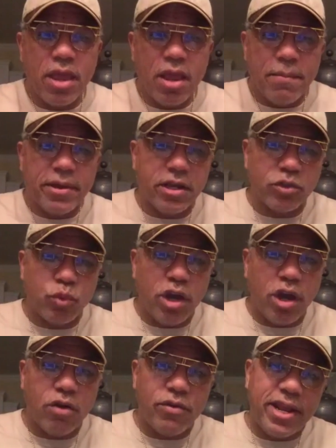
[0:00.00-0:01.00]
because we
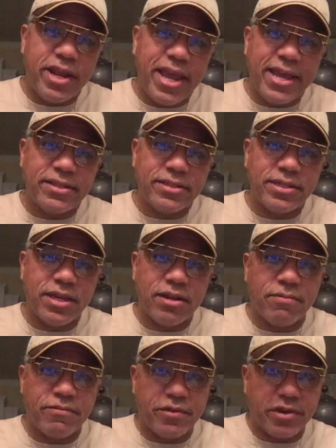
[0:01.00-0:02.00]
already had it set
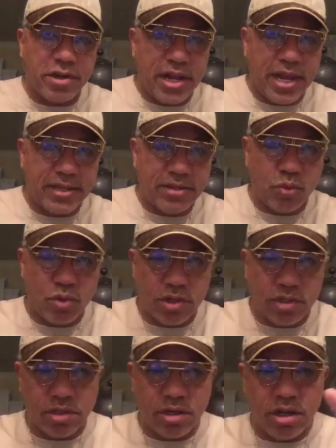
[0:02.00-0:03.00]
up for the next
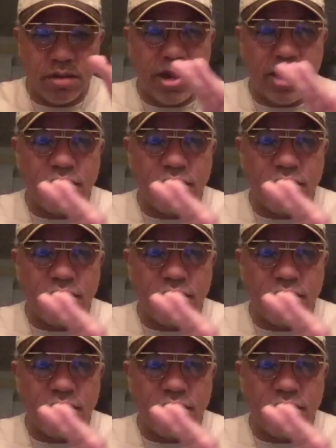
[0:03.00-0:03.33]
ones to come out,